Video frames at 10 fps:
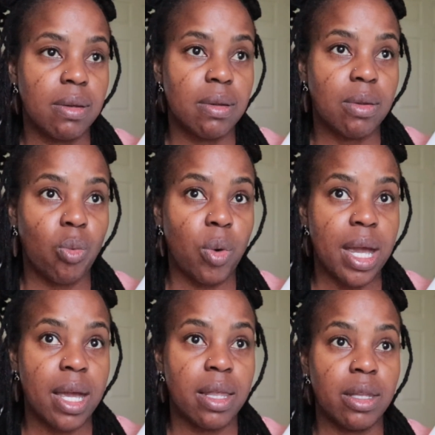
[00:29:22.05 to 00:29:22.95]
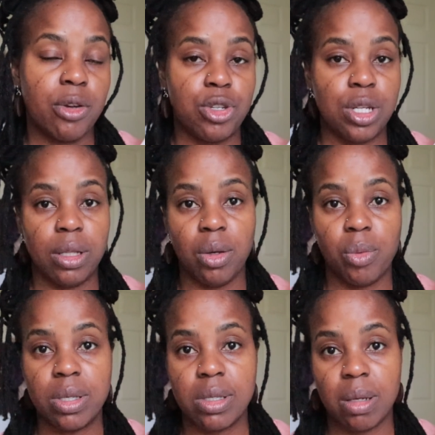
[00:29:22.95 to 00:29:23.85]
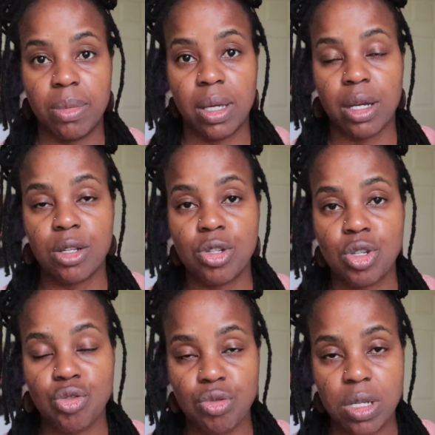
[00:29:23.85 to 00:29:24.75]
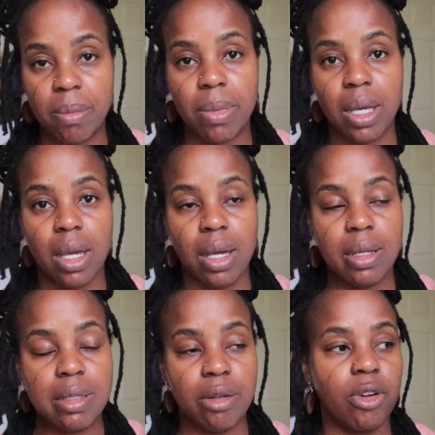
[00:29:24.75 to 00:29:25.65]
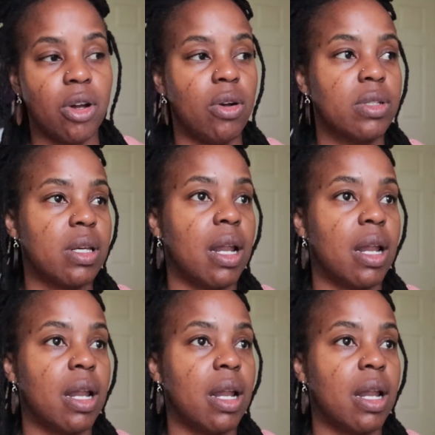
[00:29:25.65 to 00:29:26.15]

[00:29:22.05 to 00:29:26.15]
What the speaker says: the way that they're dealing with something extremely difficult.